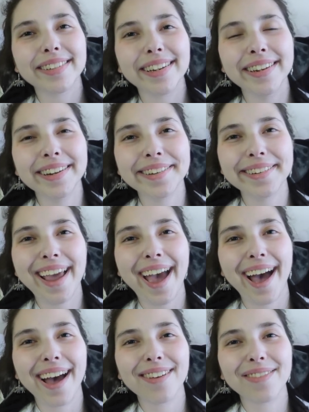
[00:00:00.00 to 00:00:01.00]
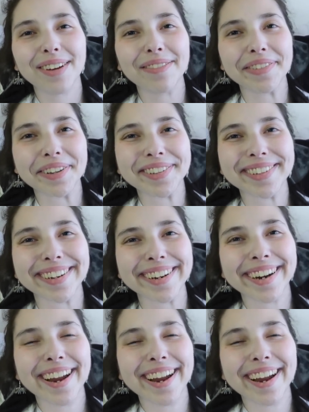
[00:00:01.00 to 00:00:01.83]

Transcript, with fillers: didn't have a filter.